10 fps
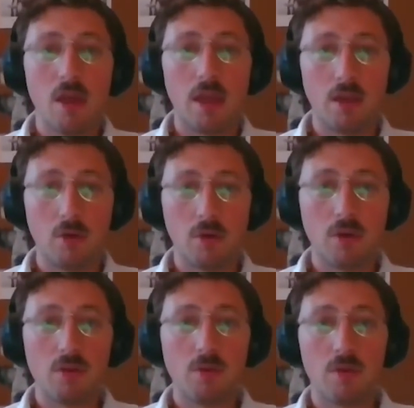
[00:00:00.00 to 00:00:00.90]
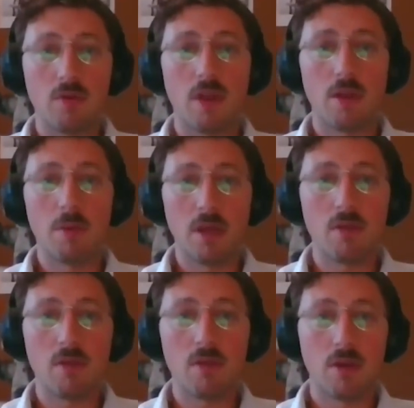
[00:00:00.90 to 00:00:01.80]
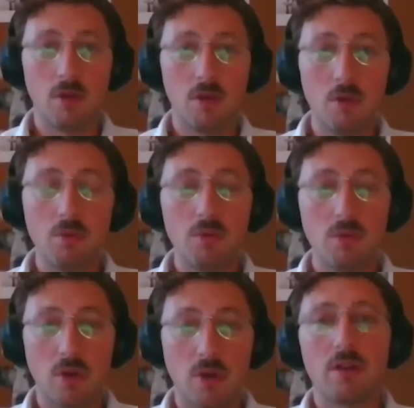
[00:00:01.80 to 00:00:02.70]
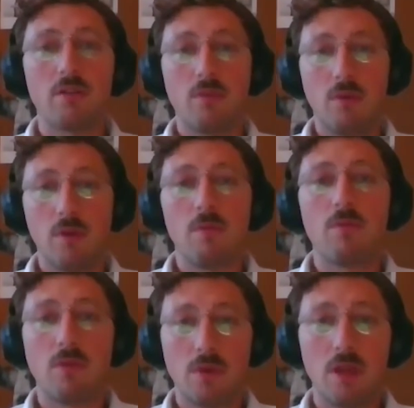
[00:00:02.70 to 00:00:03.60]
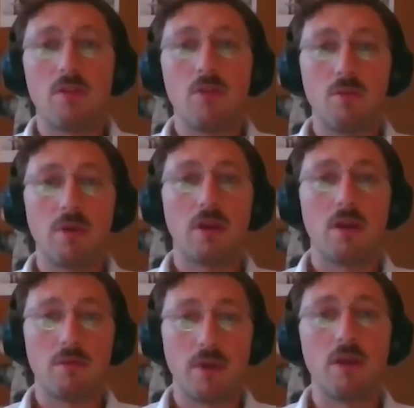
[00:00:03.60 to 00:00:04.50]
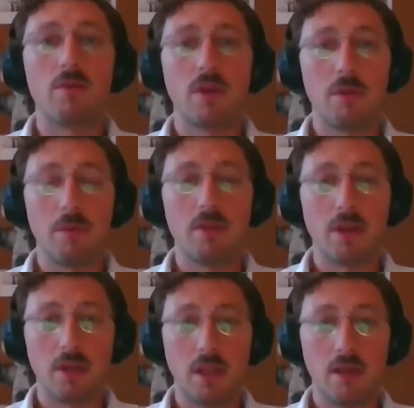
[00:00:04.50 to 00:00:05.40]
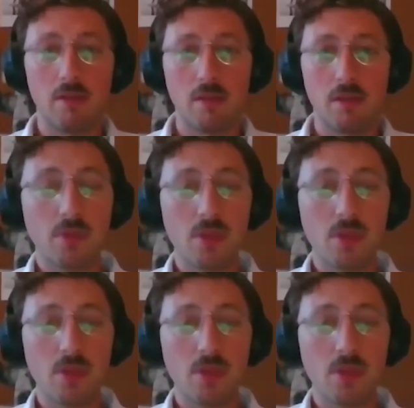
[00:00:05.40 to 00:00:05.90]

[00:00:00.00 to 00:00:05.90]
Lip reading: in order to establish a new target volume for these new radiotherapy techniques.